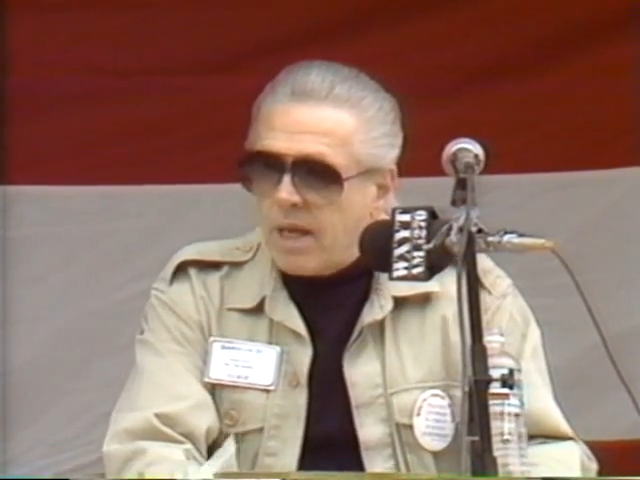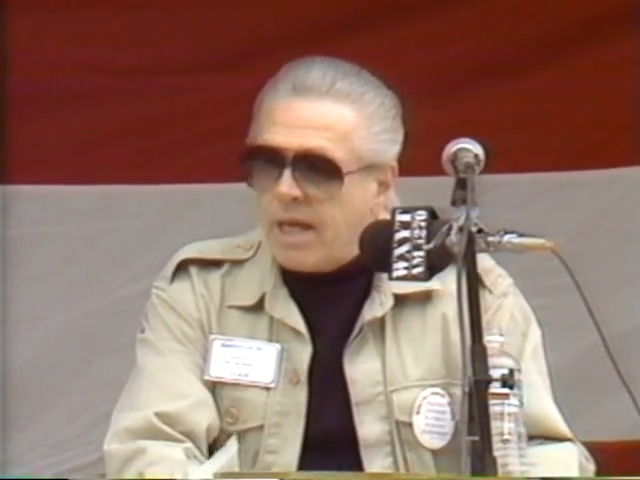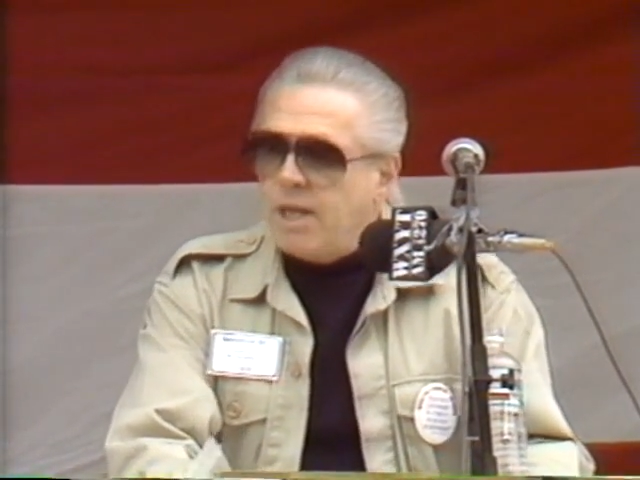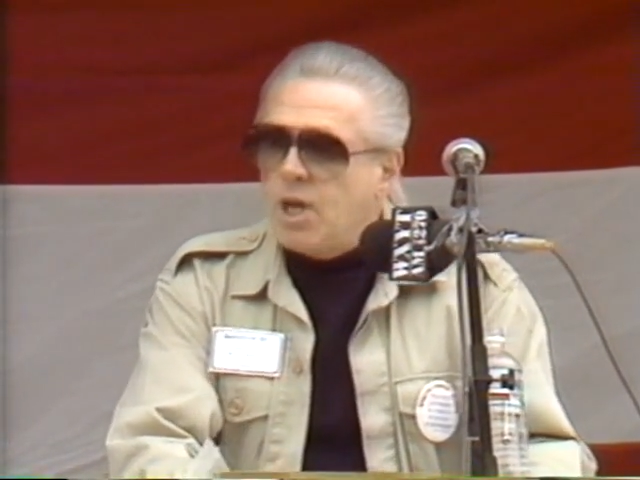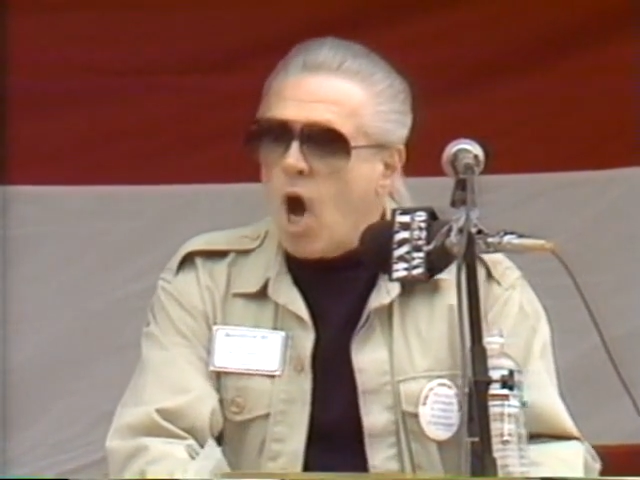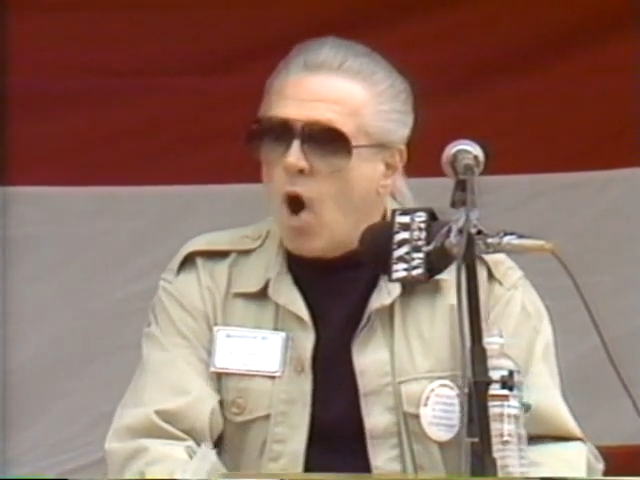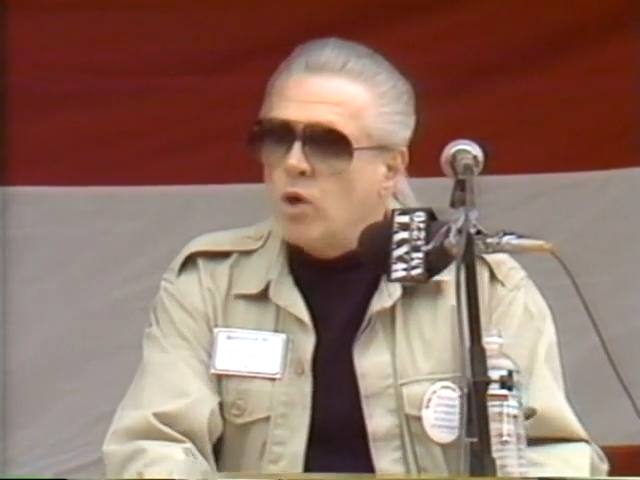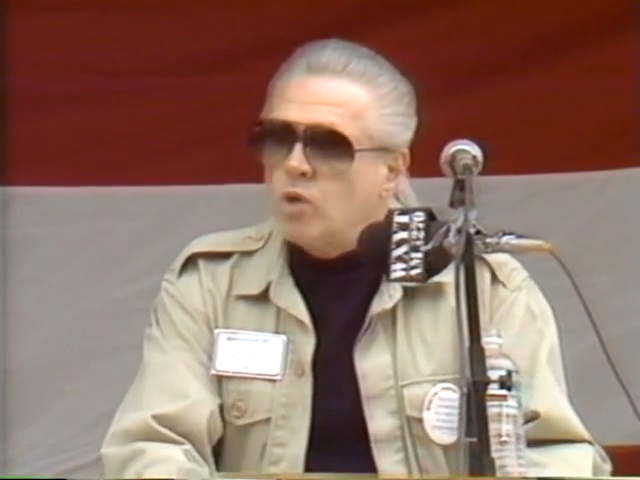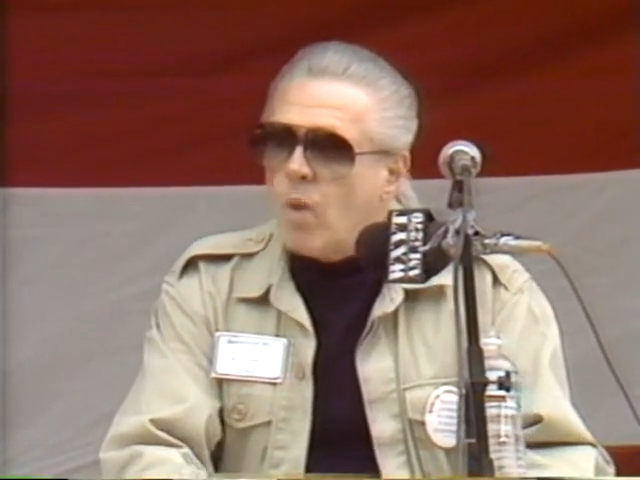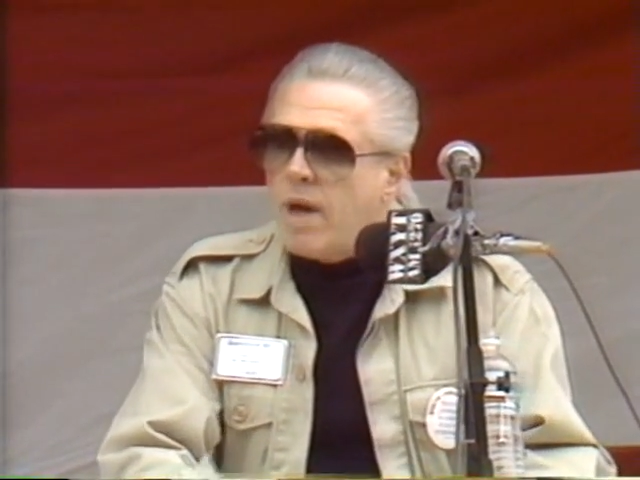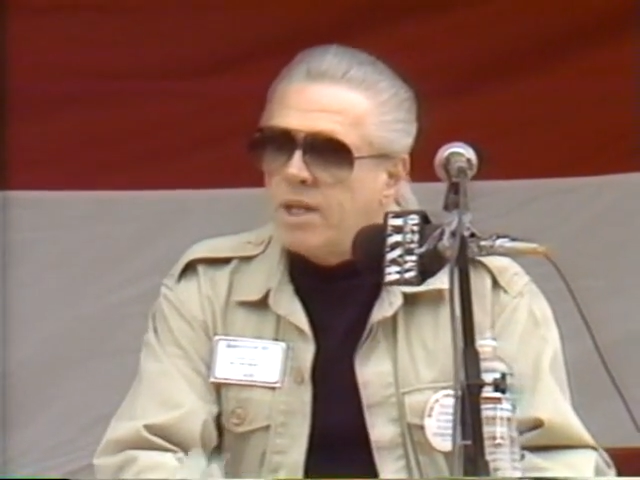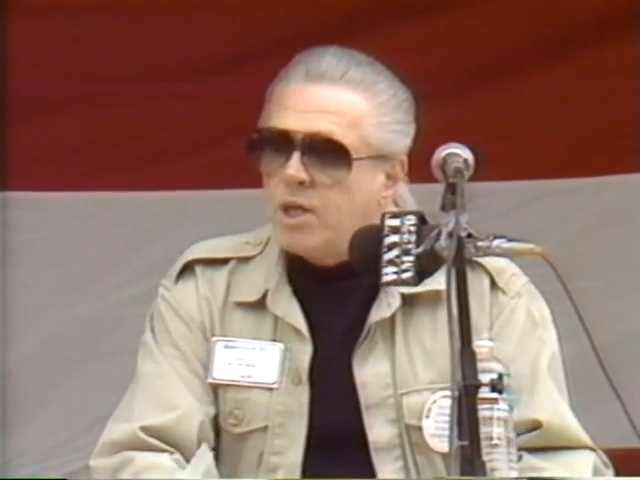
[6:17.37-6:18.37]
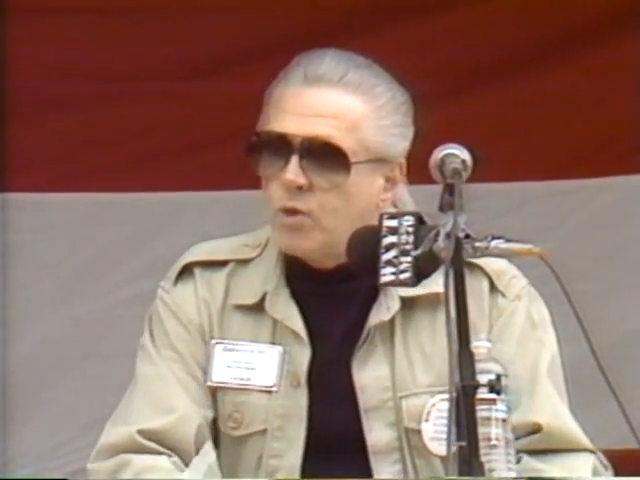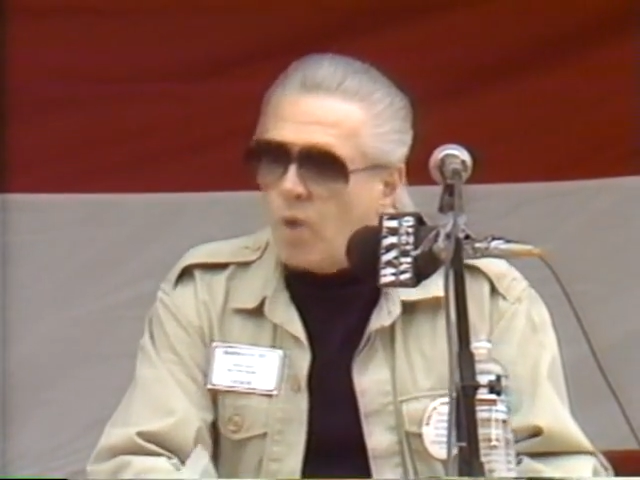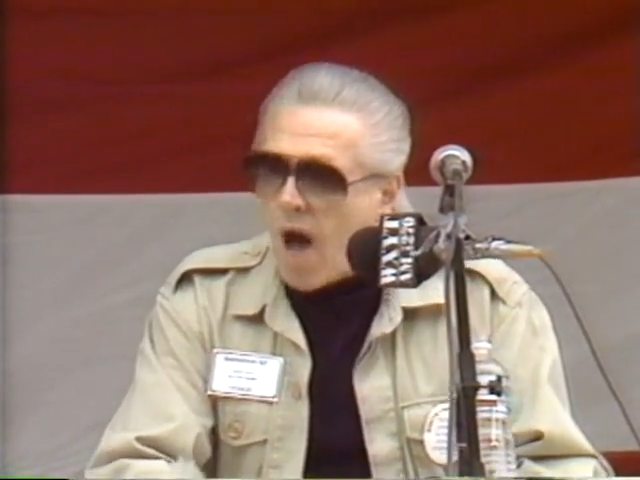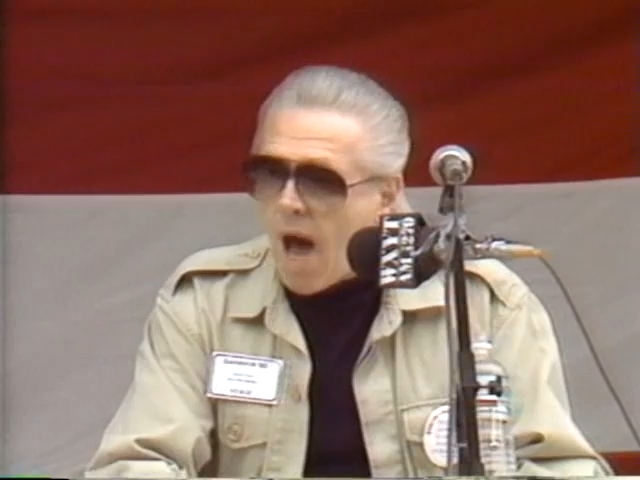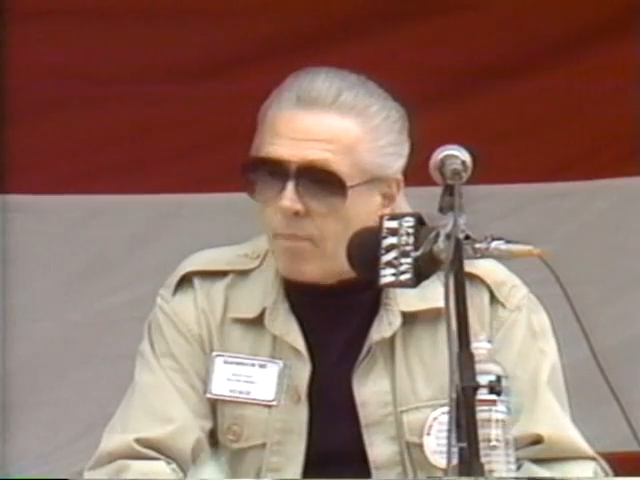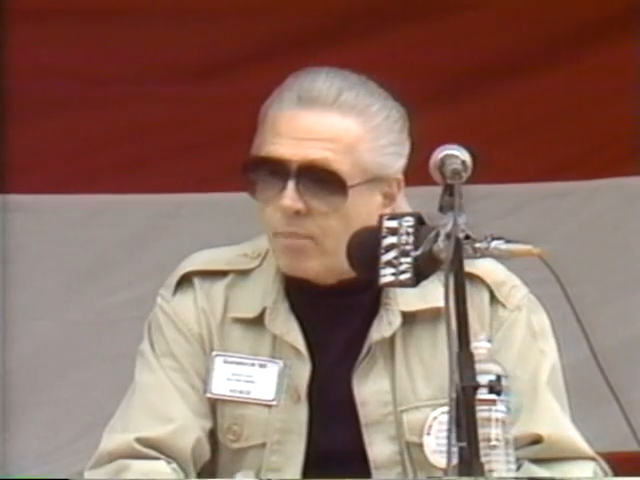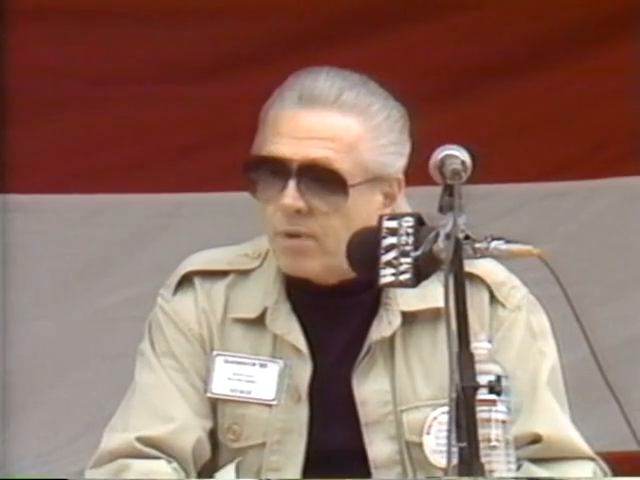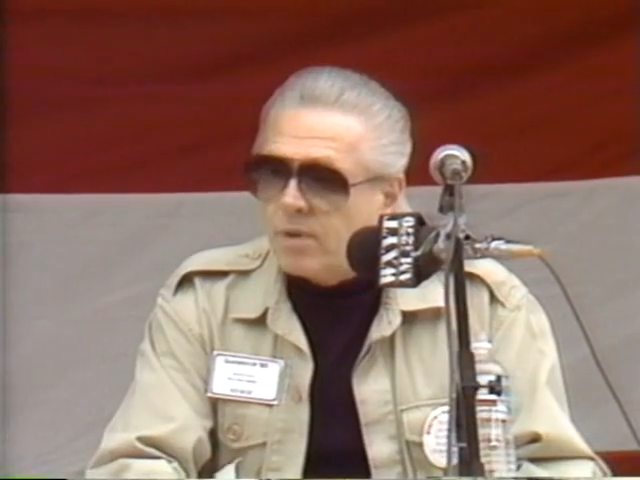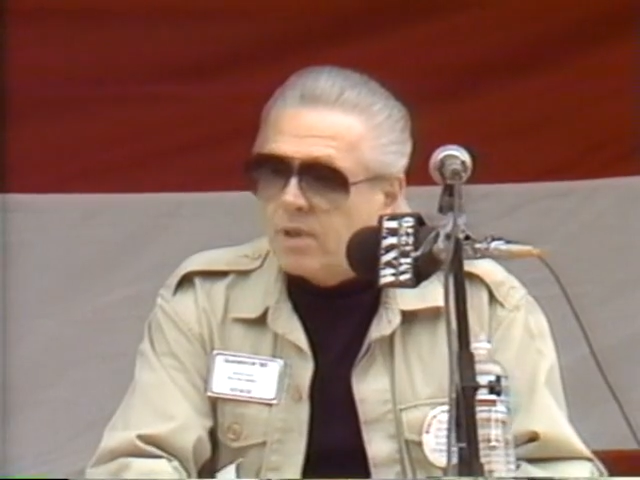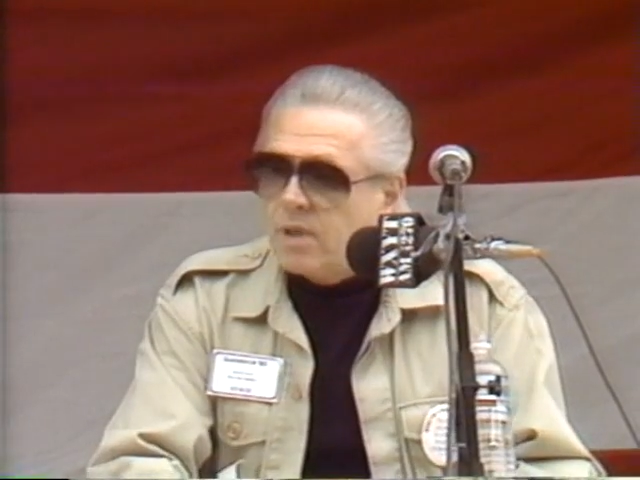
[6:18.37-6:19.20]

He knows when to drop